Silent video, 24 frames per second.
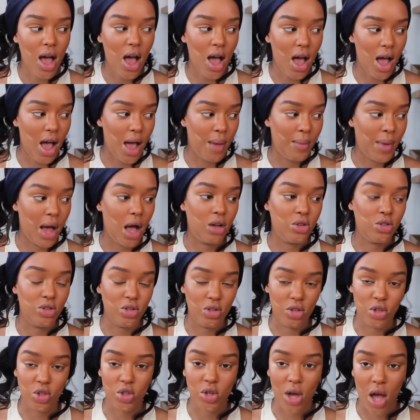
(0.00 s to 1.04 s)
um, I'll
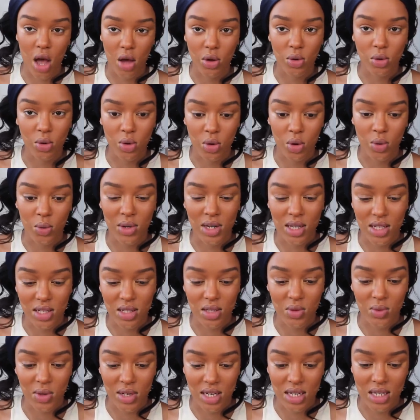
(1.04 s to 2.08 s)
do the try on haul when
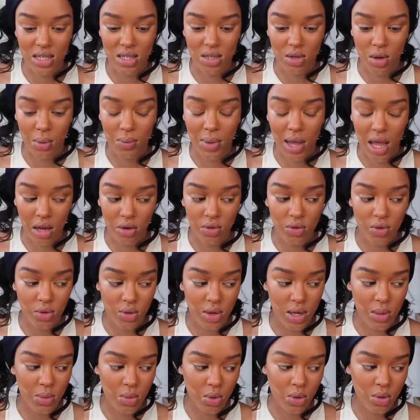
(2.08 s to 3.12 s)
it's, when it's not painful
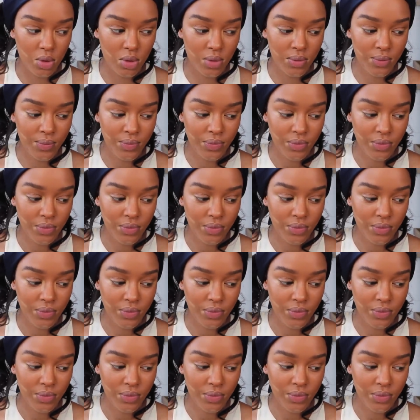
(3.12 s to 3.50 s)
anymore.